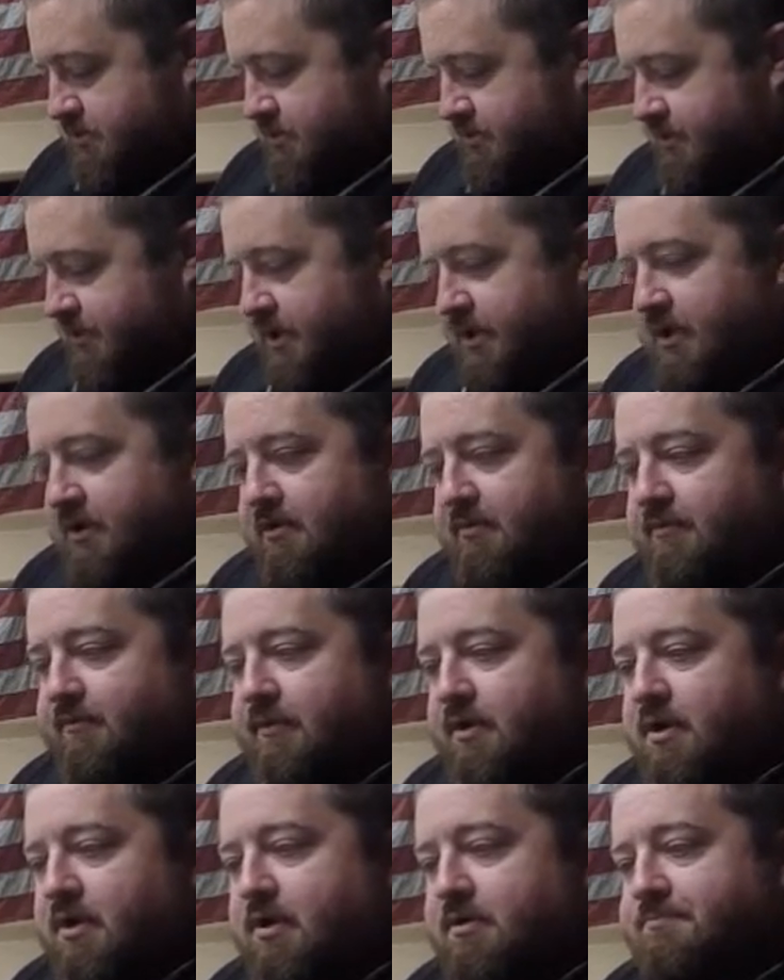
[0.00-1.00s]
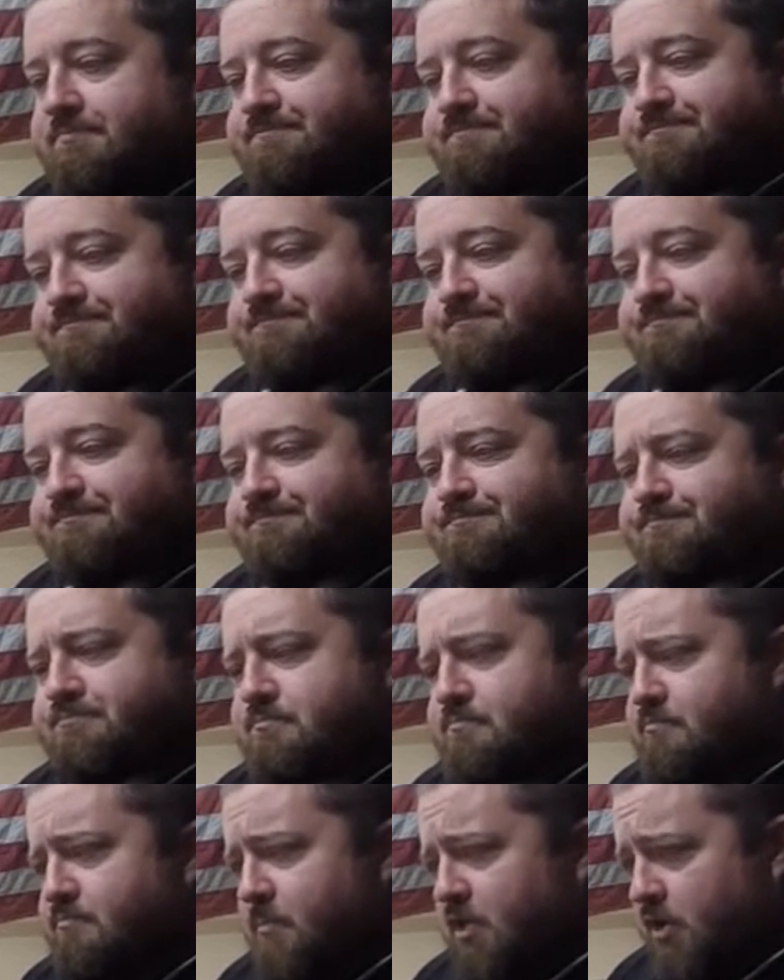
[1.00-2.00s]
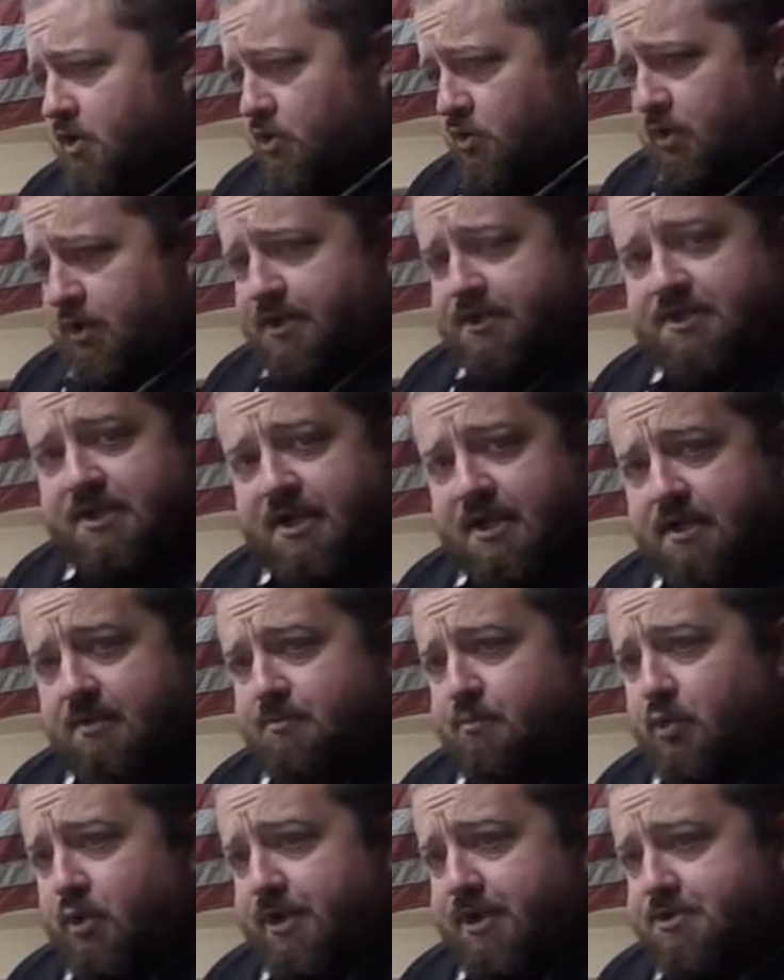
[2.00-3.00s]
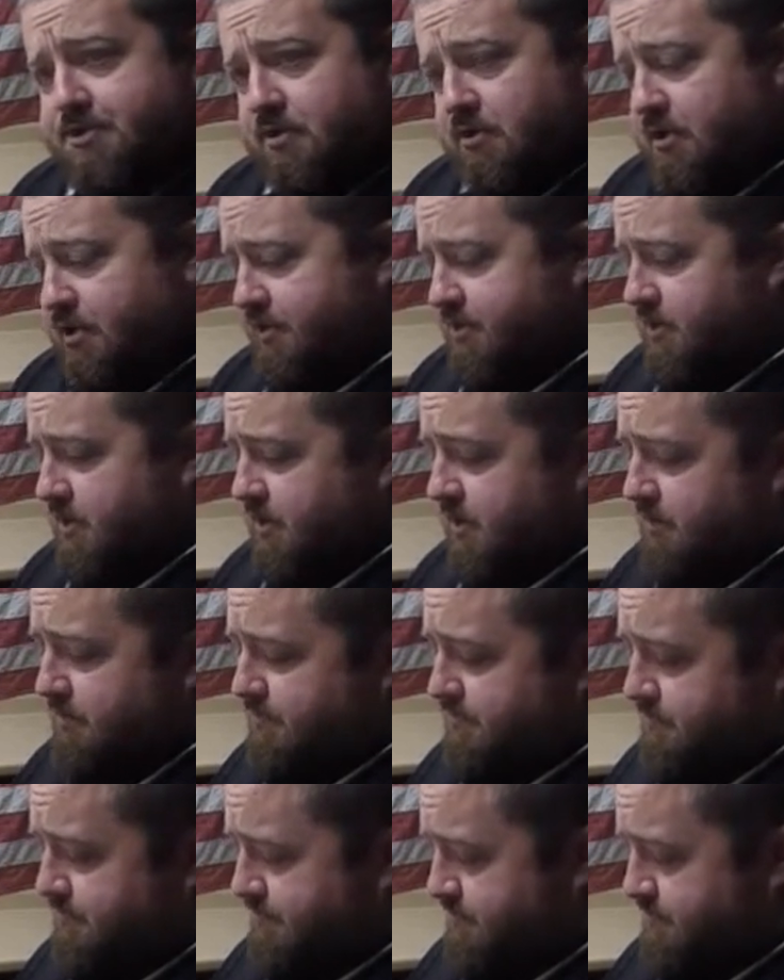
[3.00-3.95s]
thing of Gorilla Tape, 1-inch Gorilla Tape.